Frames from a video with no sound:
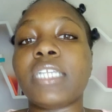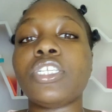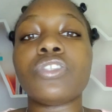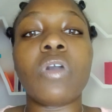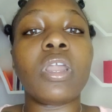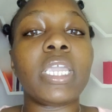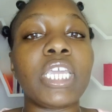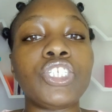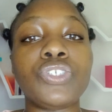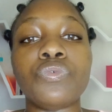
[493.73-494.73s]
It's just going to
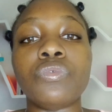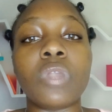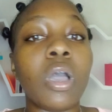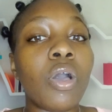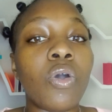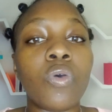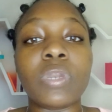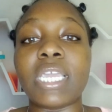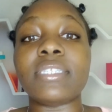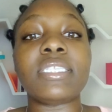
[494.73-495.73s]
get you
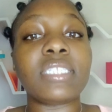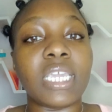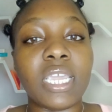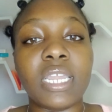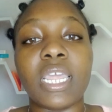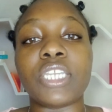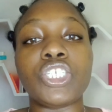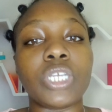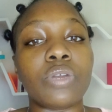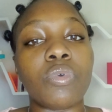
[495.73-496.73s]
known and seen in
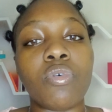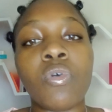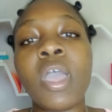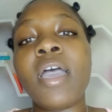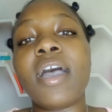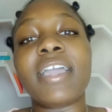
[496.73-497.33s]
general.